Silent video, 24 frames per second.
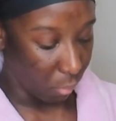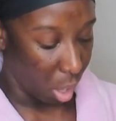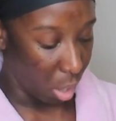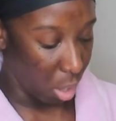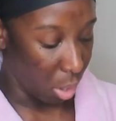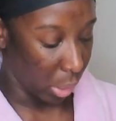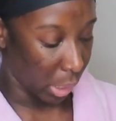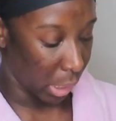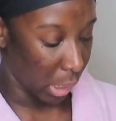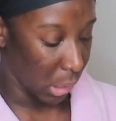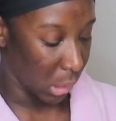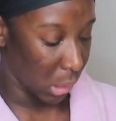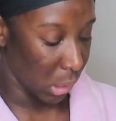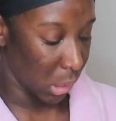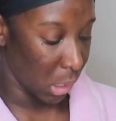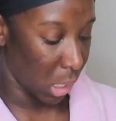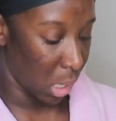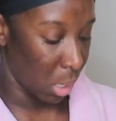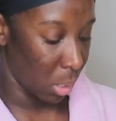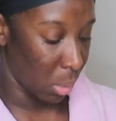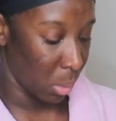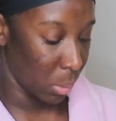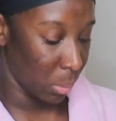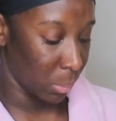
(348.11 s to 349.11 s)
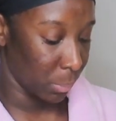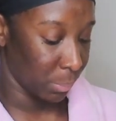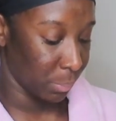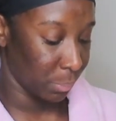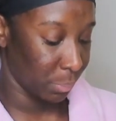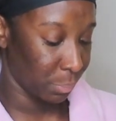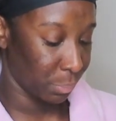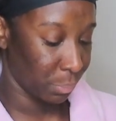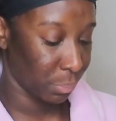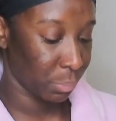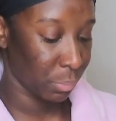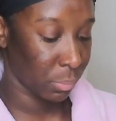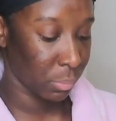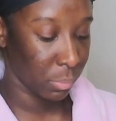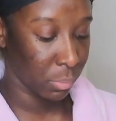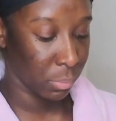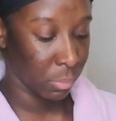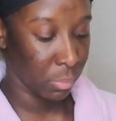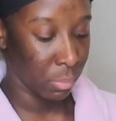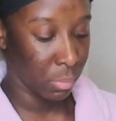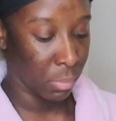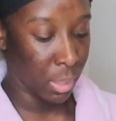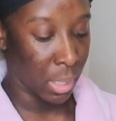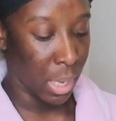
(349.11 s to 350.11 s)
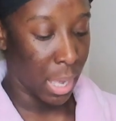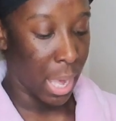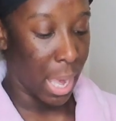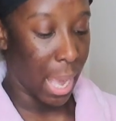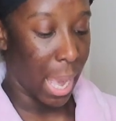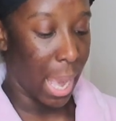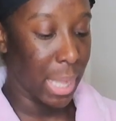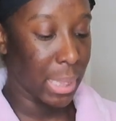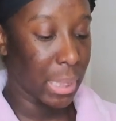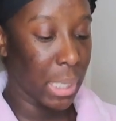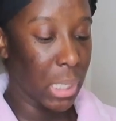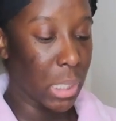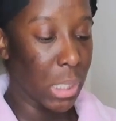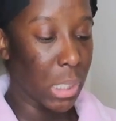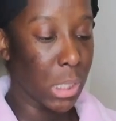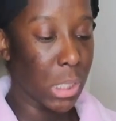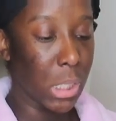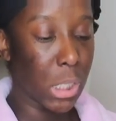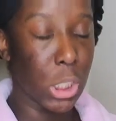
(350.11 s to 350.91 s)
Okay, so I think this